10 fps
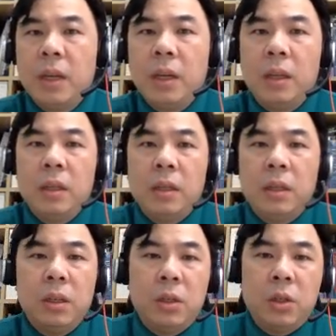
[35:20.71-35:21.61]
in
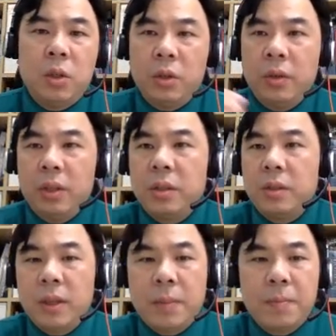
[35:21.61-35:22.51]
a short duration
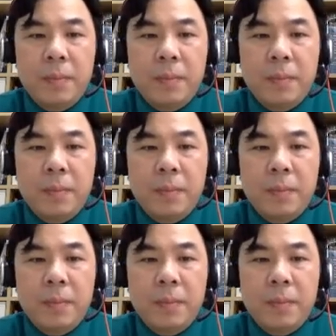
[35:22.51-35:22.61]
of time.